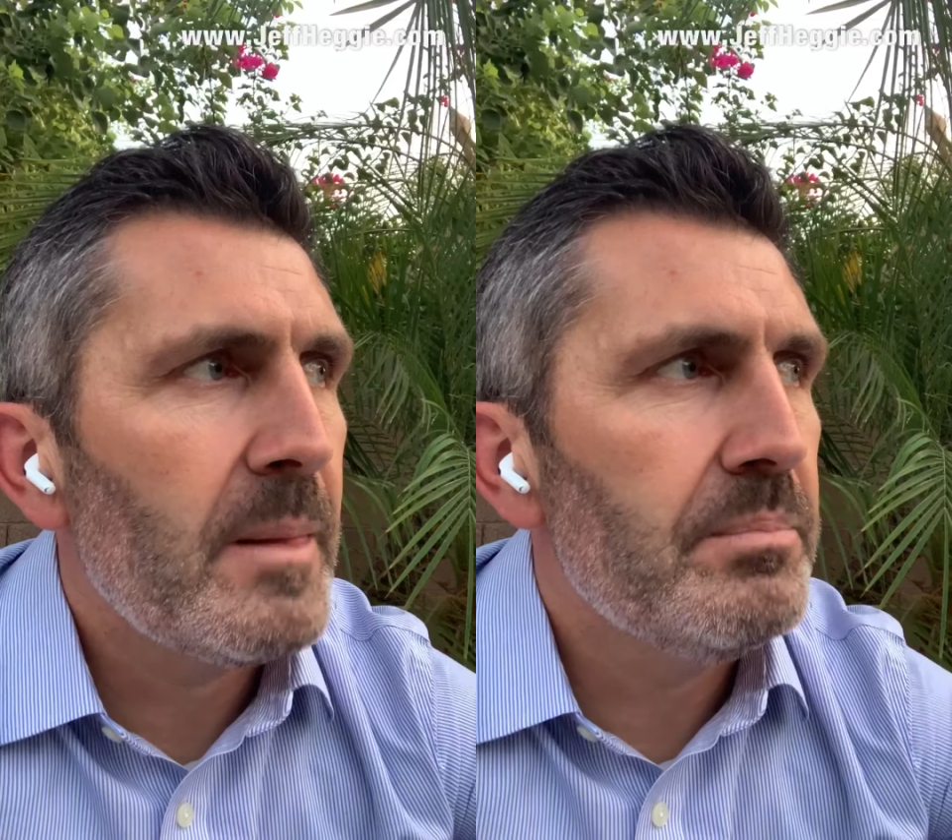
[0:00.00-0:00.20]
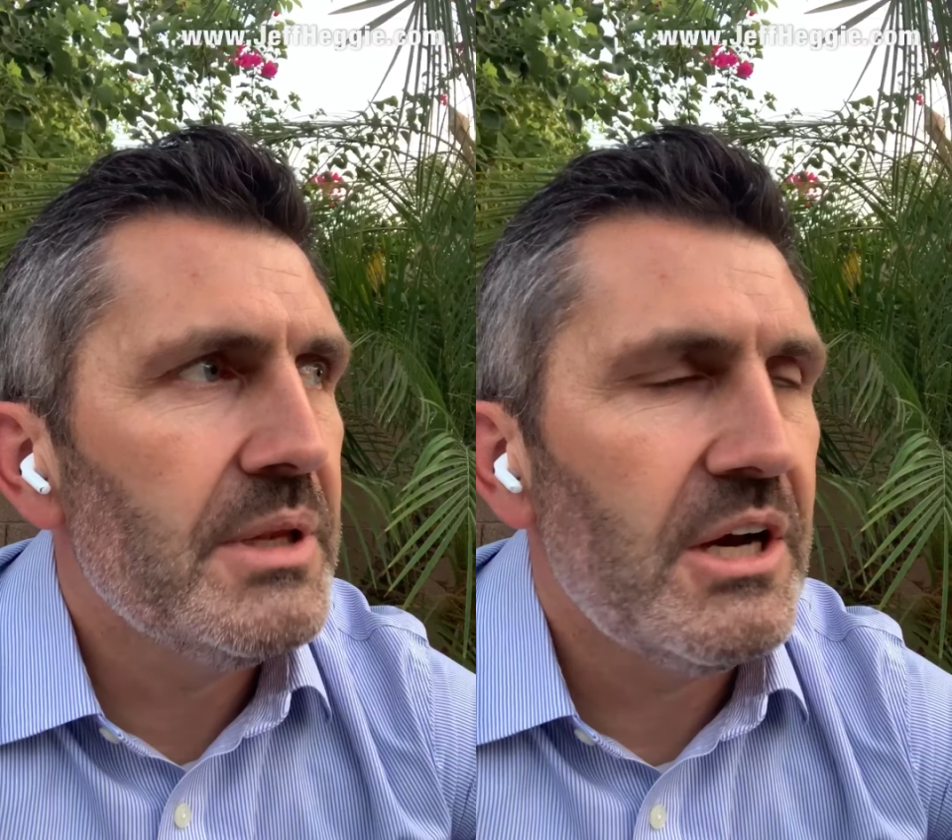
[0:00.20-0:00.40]

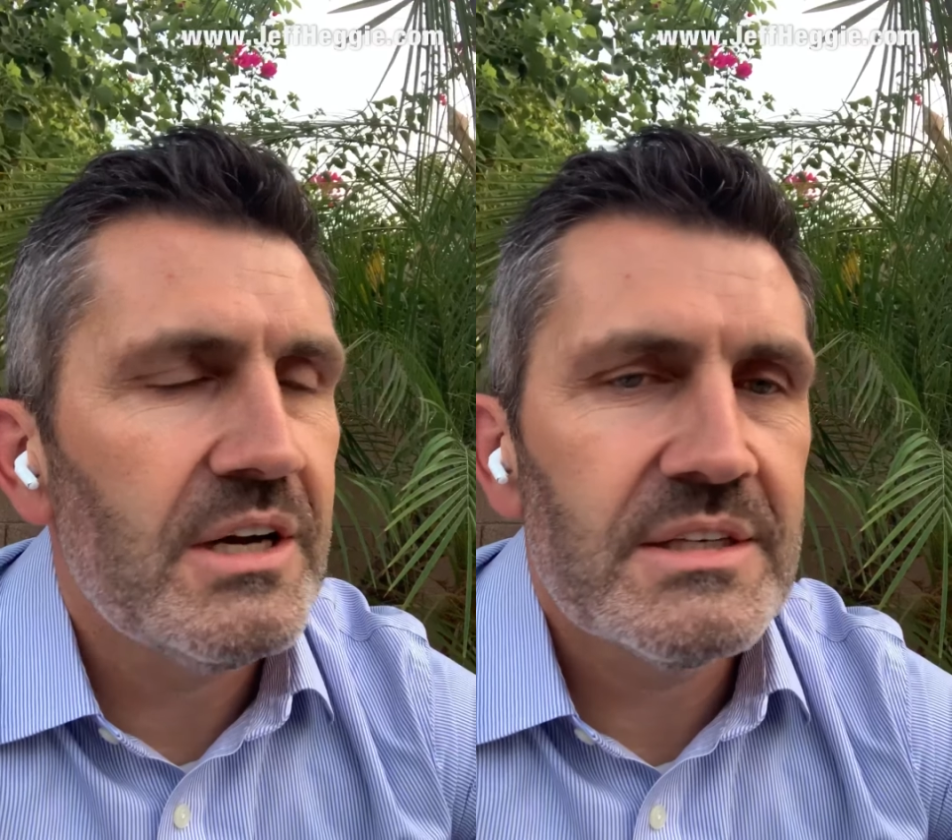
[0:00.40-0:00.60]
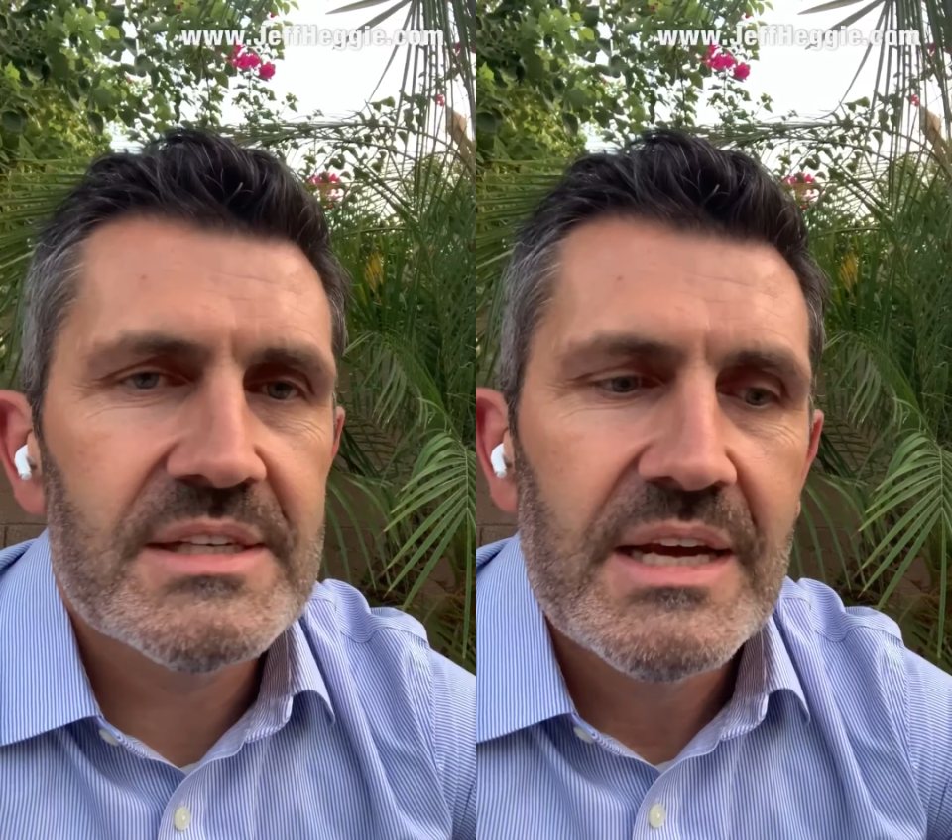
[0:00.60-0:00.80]

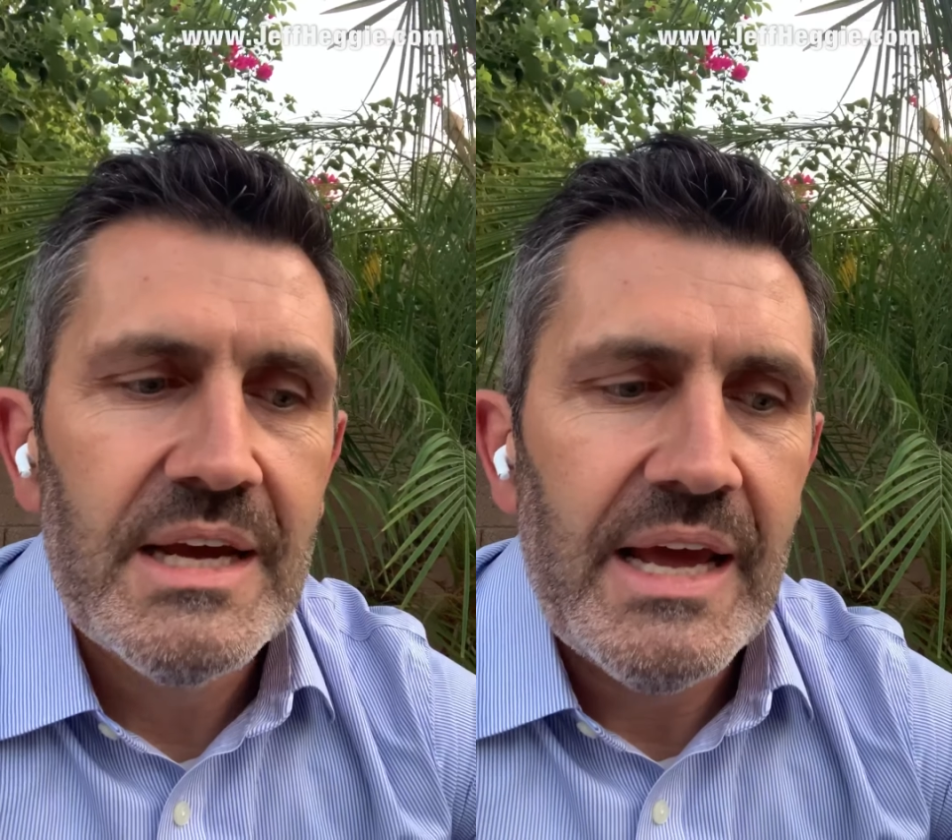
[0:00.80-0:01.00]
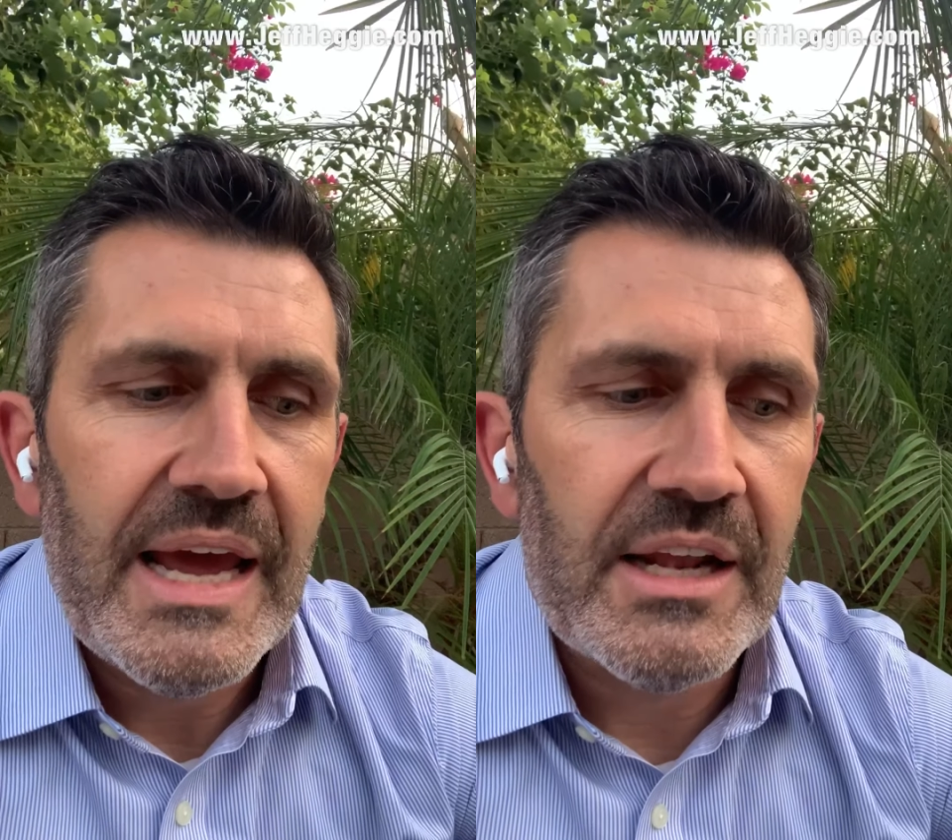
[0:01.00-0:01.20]
blogs,
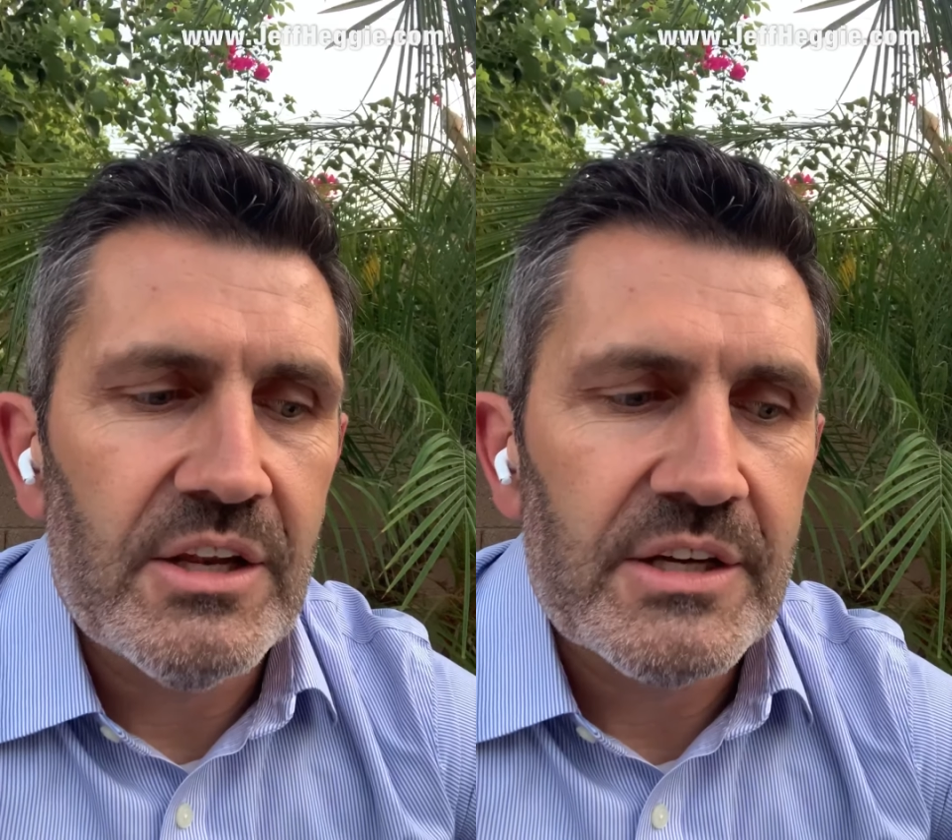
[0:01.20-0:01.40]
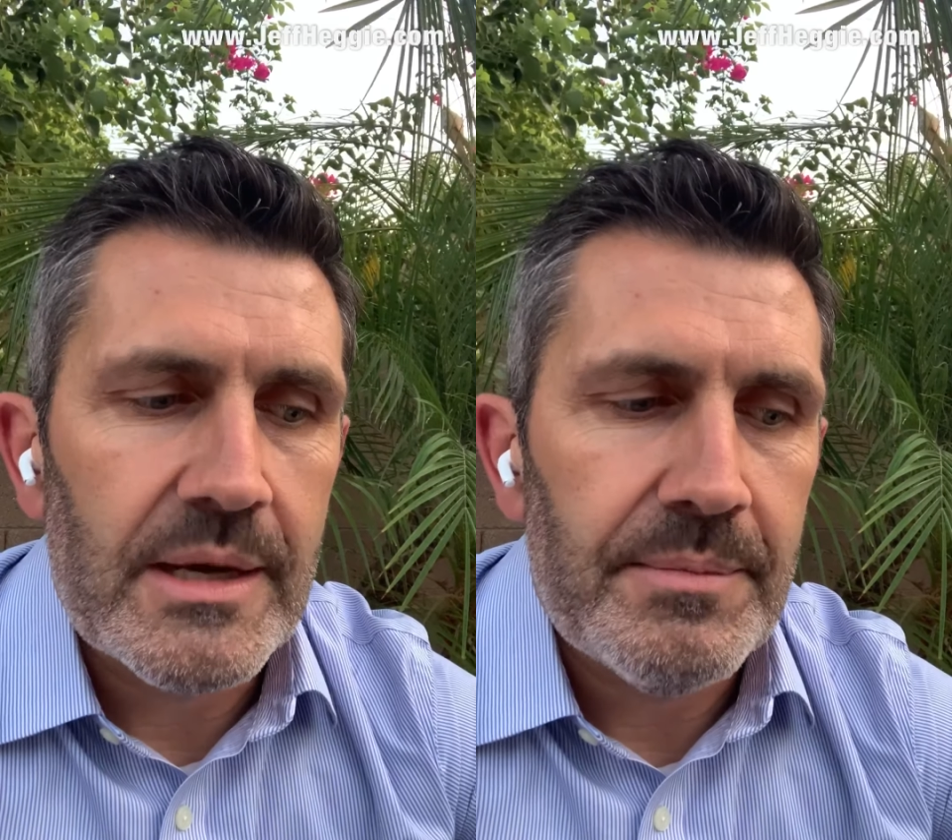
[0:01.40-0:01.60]
and
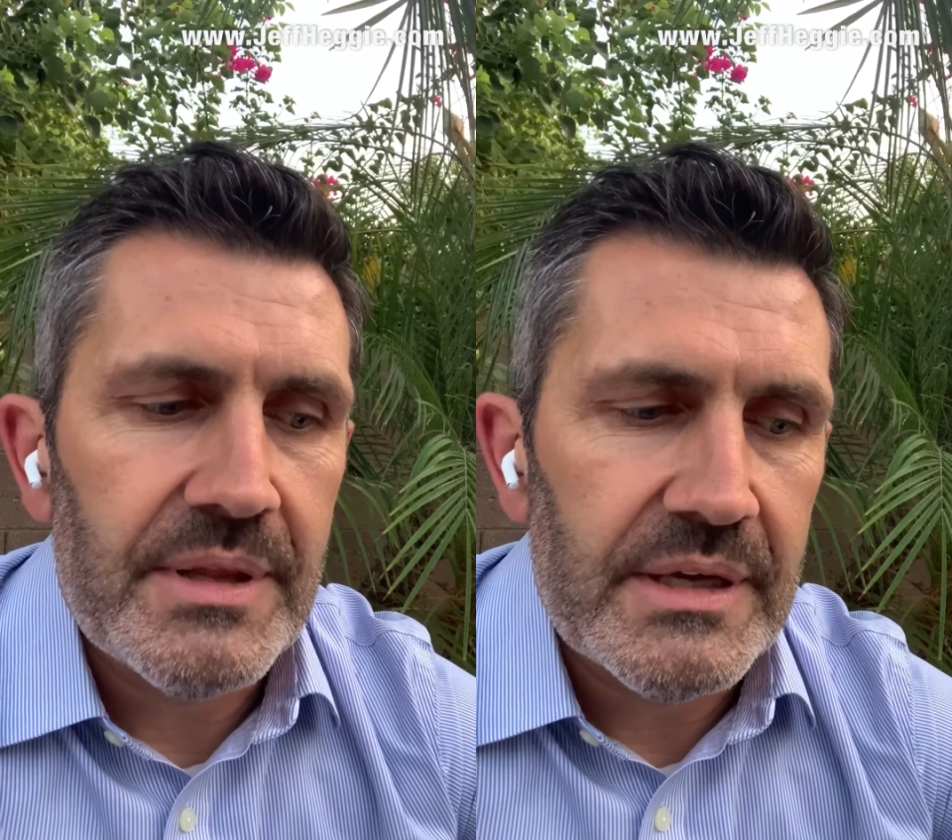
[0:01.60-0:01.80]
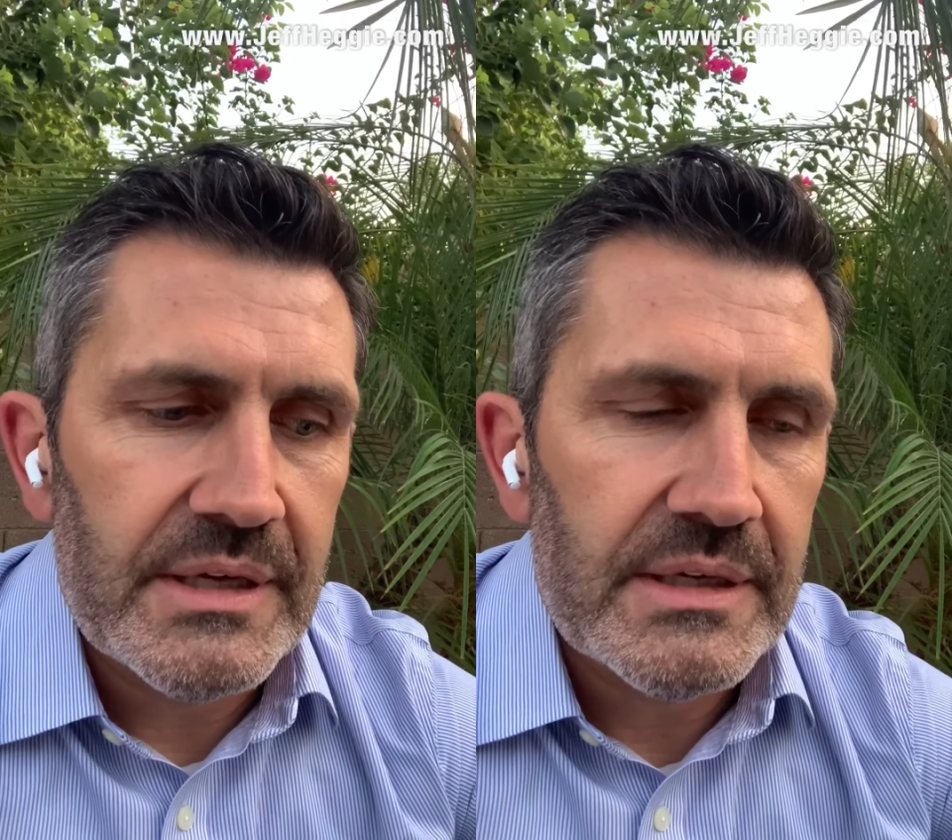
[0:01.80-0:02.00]
look up
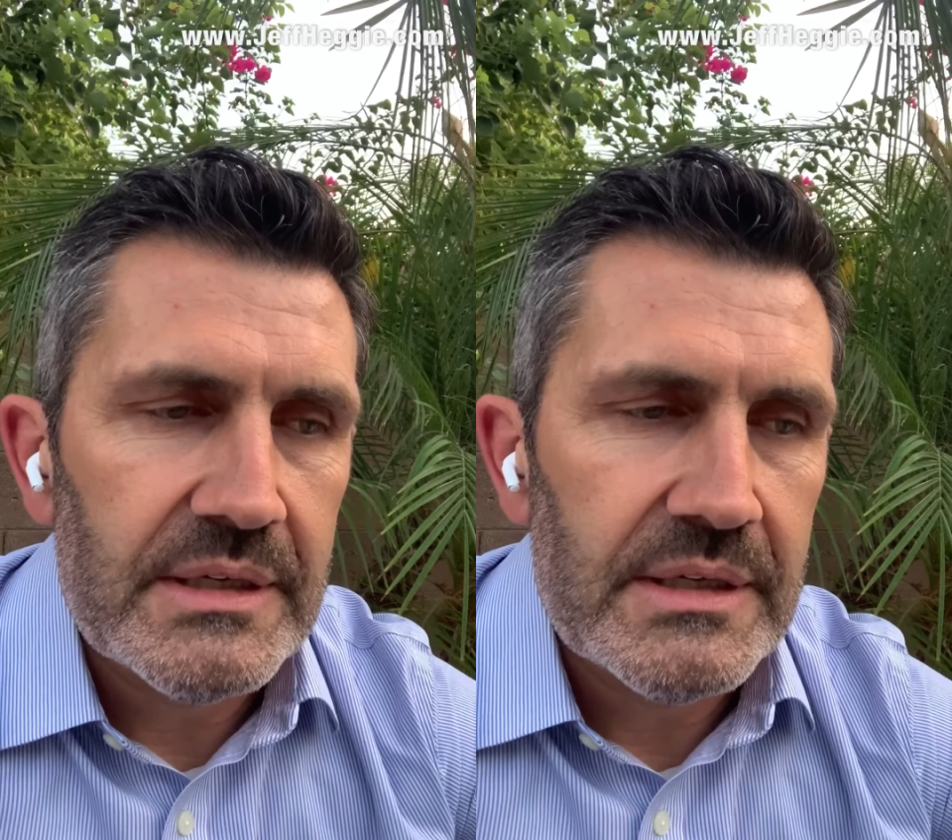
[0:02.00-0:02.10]
the